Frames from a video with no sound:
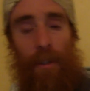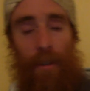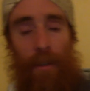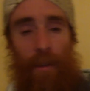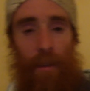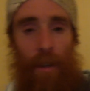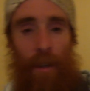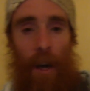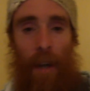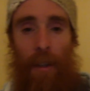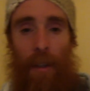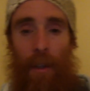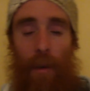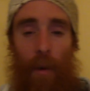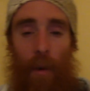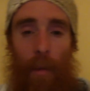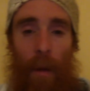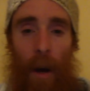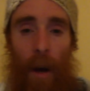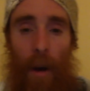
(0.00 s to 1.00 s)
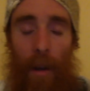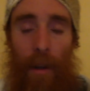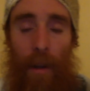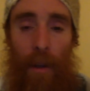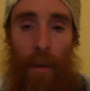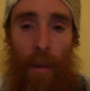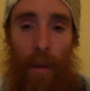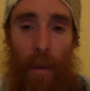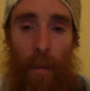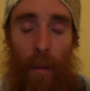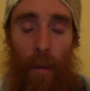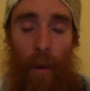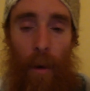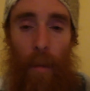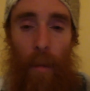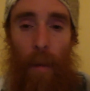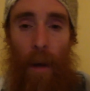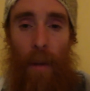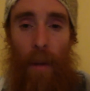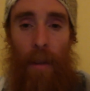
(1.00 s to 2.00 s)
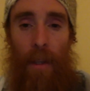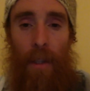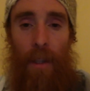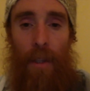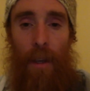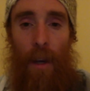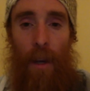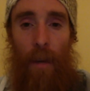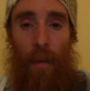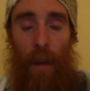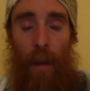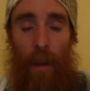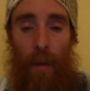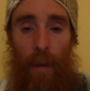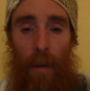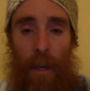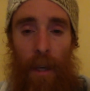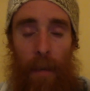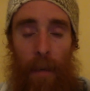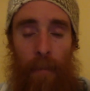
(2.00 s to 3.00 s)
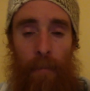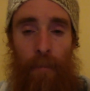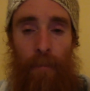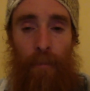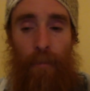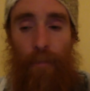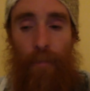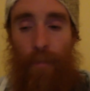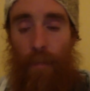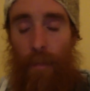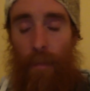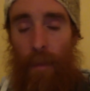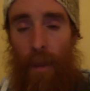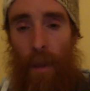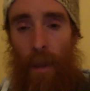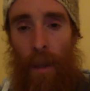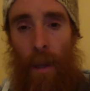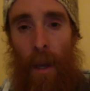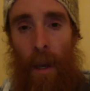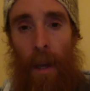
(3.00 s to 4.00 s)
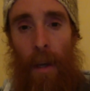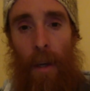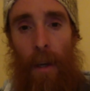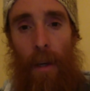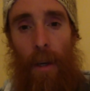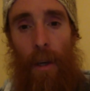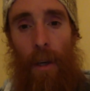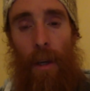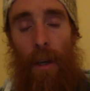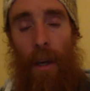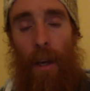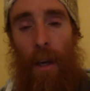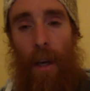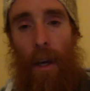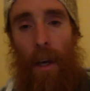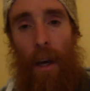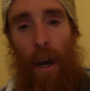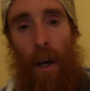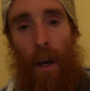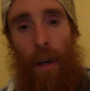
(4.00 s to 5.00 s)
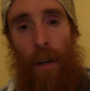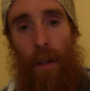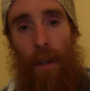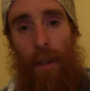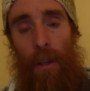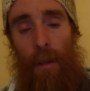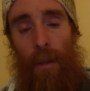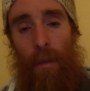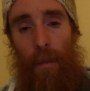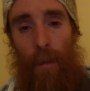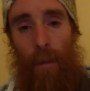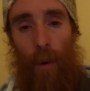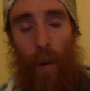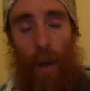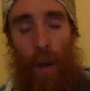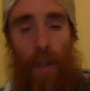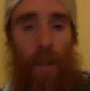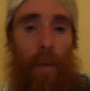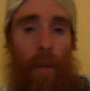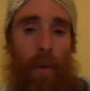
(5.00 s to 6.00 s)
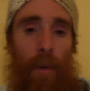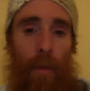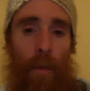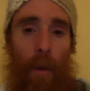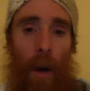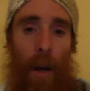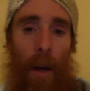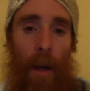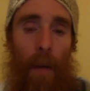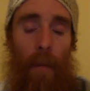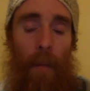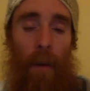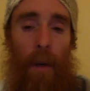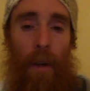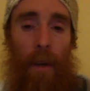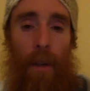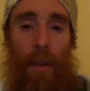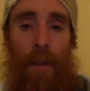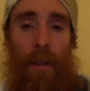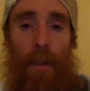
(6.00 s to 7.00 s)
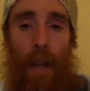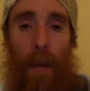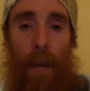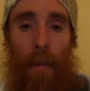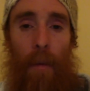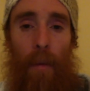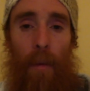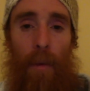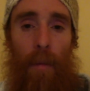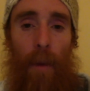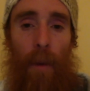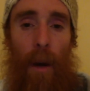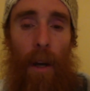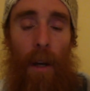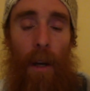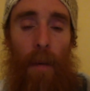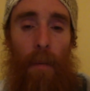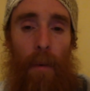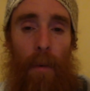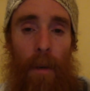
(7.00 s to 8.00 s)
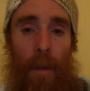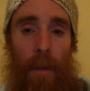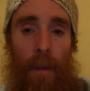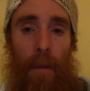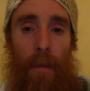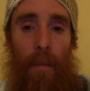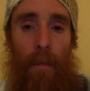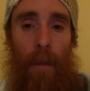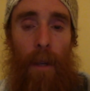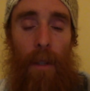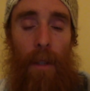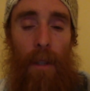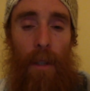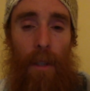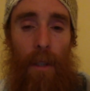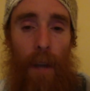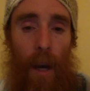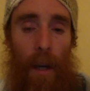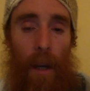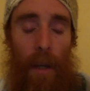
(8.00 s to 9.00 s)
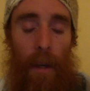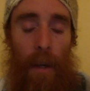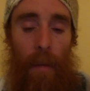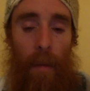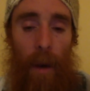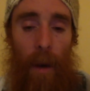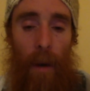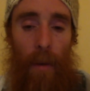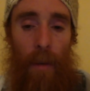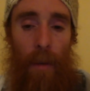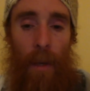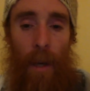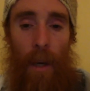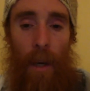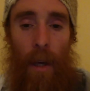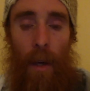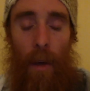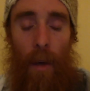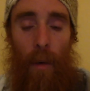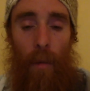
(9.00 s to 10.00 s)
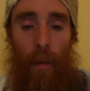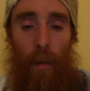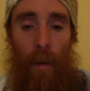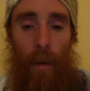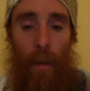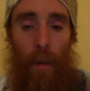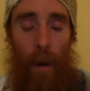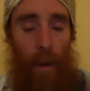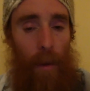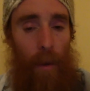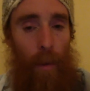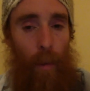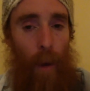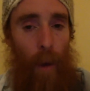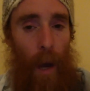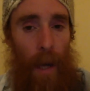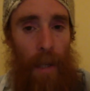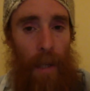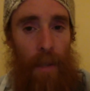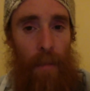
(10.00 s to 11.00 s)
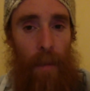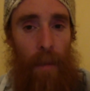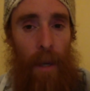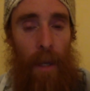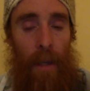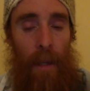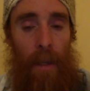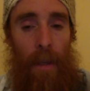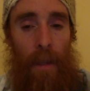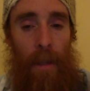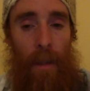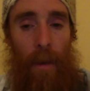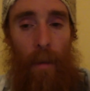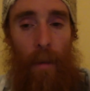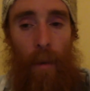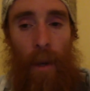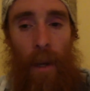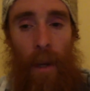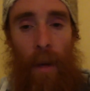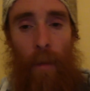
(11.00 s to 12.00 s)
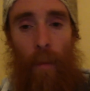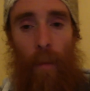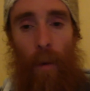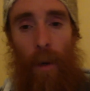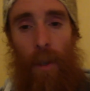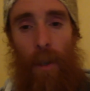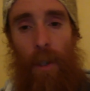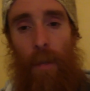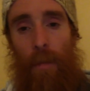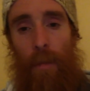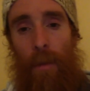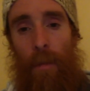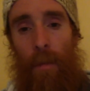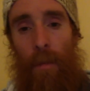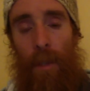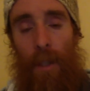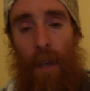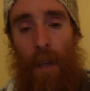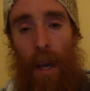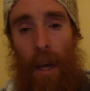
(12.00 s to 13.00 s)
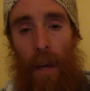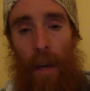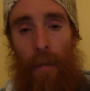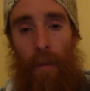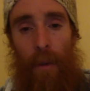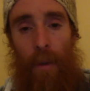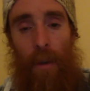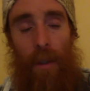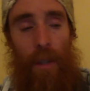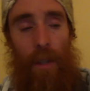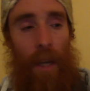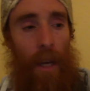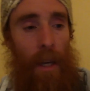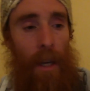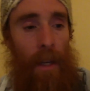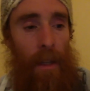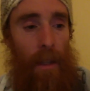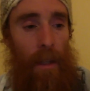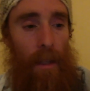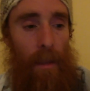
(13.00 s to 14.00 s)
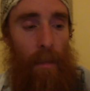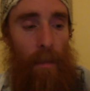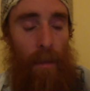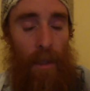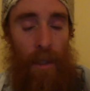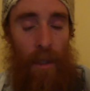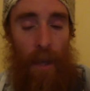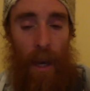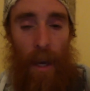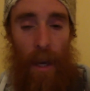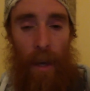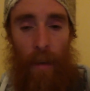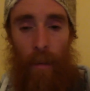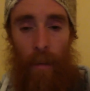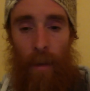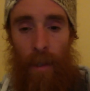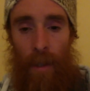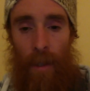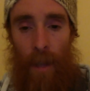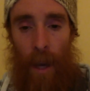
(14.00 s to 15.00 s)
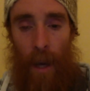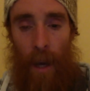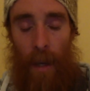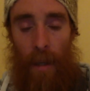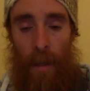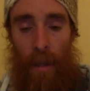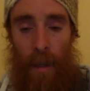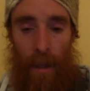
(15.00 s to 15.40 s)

talk to you about a little bit more about the Son of Elohim. And a good question was brought up, a good statement was brought up, basically talking about what about the wise men that went and worshipped the Messiah? If you're saying that the Messiah was not